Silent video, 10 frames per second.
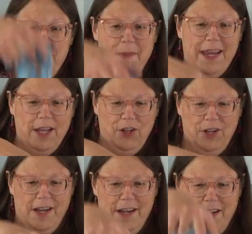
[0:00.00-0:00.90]
Make it look
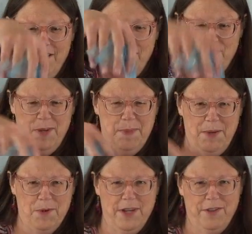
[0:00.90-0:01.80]
kind of creepy.
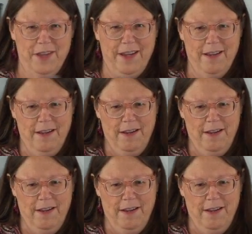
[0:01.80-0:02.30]
What do you think?